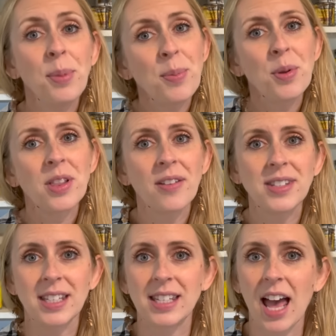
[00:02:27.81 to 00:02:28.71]
people love
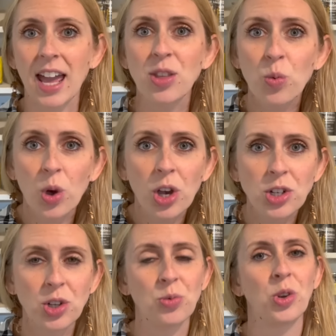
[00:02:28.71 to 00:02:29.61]
to dye the
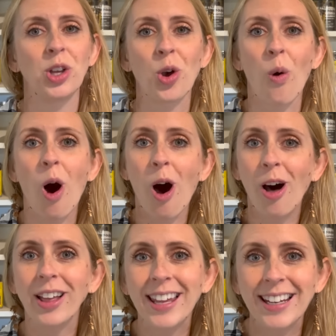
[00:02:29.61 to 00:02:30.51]
wood. You can really go
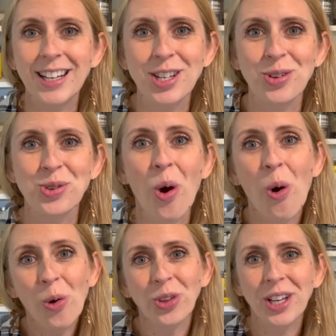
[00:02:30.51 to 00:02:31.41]
all in and use only